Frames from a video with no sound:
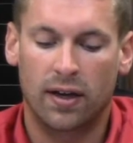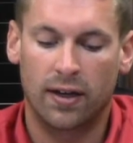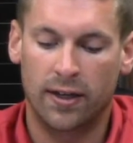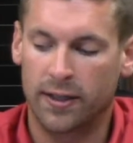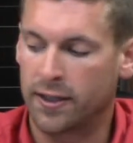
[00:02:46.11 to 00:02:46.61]

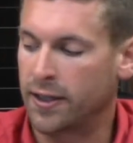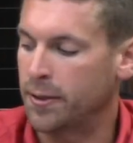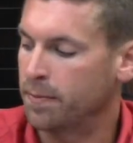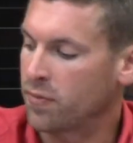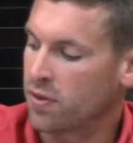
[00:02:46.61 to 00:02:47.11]
And
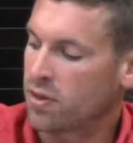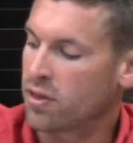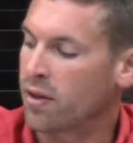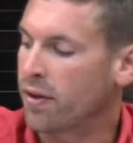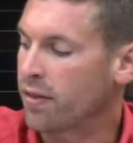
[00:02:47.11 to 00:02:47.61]

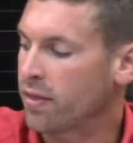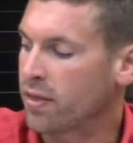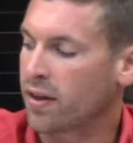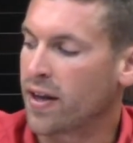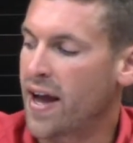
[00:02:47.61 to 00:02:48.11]
the
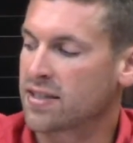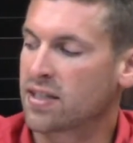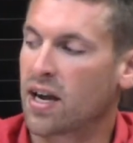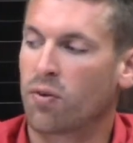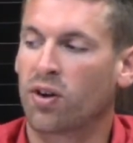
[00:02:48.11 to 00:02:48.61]
last
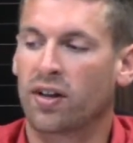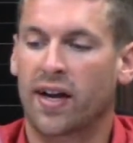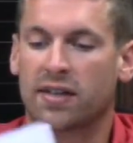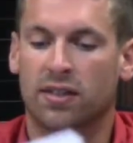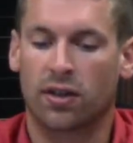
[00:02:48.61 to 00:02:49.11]
thing I really
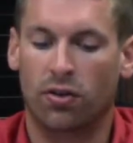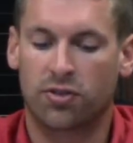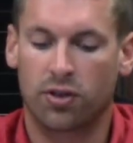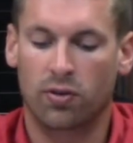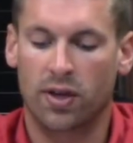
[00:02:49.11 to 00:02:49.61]
like to go
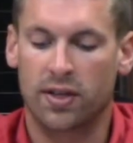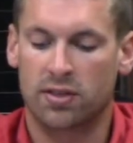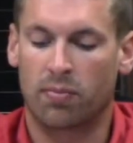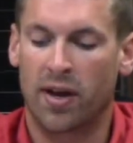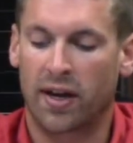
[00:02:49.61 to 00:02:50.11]
to is
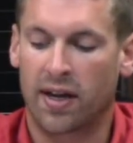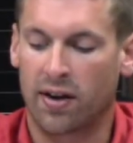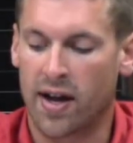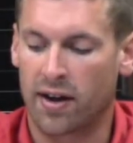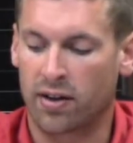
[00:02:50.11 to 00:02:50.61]
on
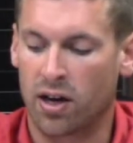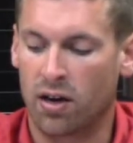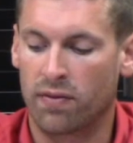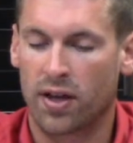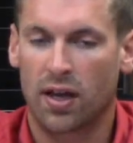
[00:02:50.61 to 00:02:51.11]

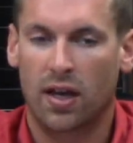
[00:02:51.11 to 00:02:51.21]
Medicare.gov.